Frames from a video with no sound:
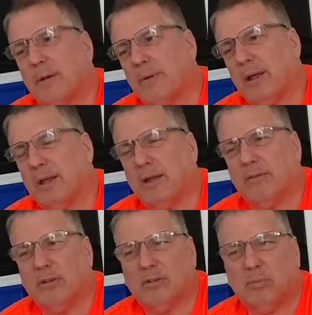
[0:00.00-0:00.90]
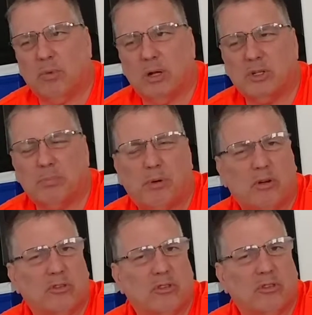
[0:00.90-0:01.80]
If I gave one
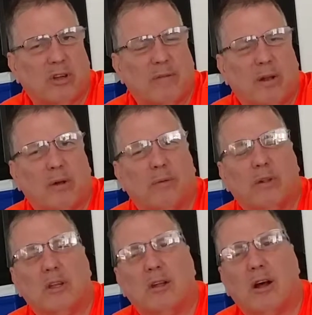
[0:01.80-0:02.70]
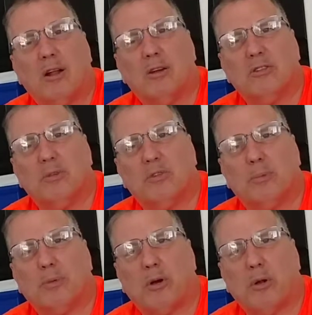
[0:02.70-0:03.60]
person $750, he was a
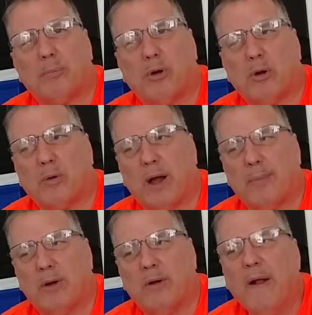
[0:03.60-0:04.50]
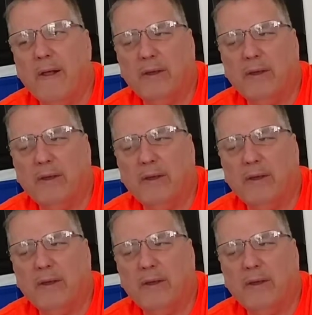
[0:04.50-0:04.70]
Perl programmer,